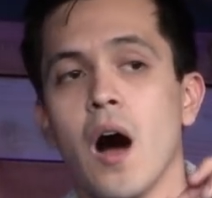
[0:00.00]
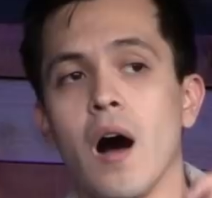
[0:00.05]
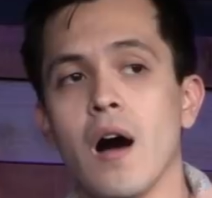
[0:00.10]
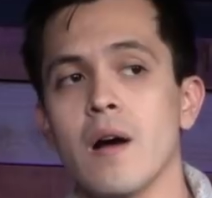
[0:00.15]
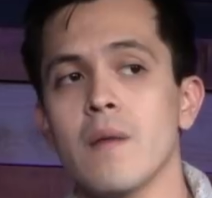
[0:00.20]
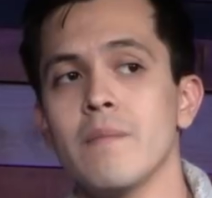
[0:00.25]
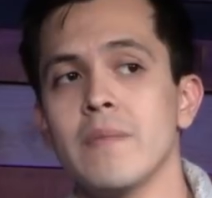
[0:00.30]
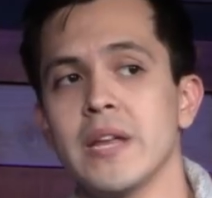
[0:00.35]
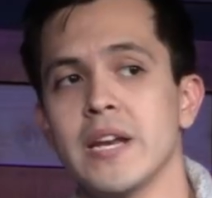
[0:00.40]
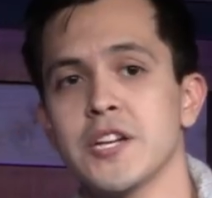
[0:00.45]

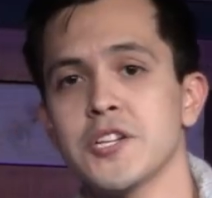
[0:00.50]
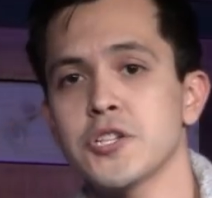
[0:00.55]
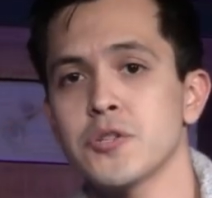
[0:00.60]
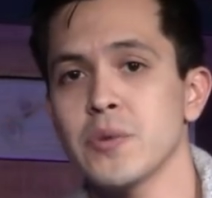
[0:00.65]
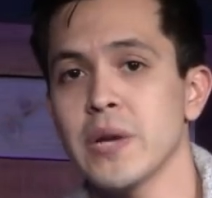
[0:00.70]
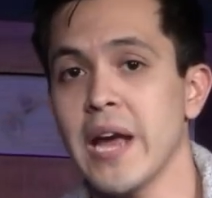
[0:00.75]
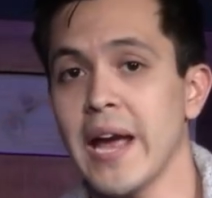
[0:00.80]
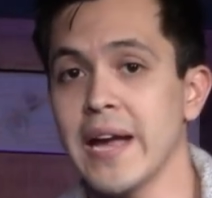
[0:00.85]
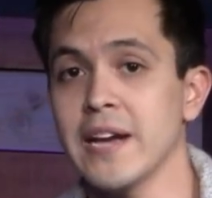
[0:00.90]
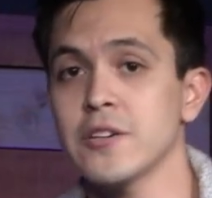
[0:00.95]
Our
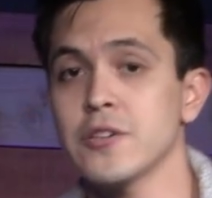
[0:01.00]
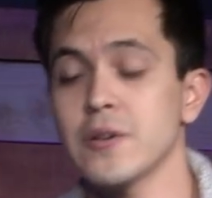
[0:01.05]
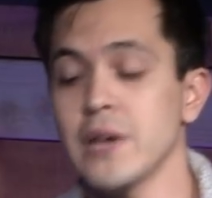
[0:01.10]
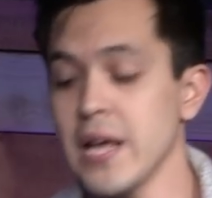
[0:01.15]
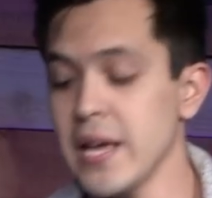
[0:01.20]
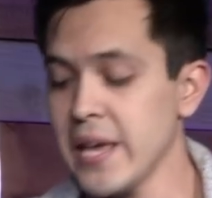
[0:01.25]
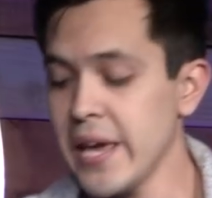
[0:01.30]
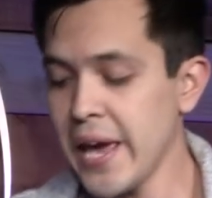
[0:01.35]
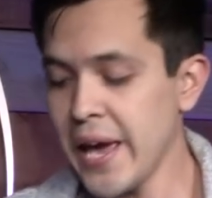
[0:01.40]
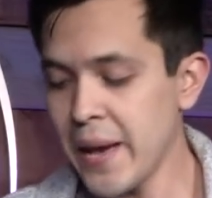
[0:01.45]
ministry entered
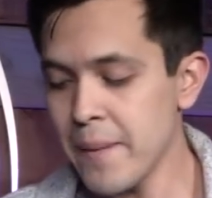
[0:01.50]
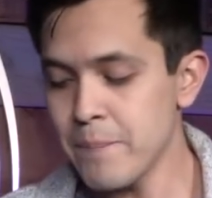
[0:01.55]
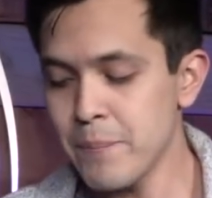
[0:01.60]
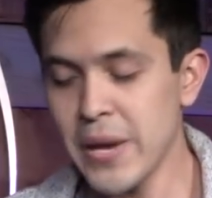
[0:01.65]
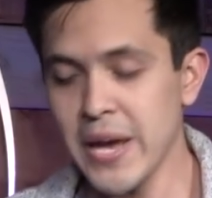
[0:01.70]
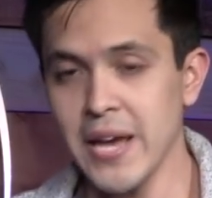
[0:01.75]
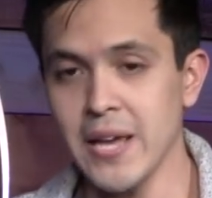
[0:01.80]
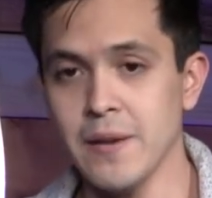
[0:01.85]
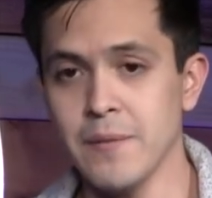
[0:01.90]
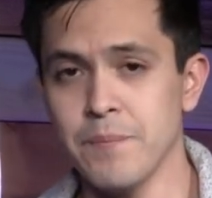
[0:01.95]
a
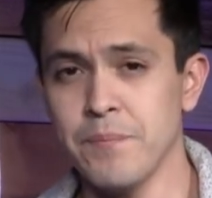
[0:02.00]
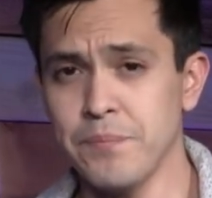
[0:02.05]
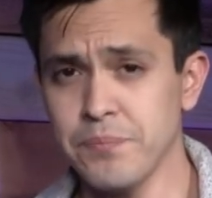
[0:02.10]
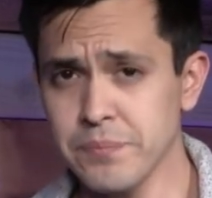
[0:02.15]
campaign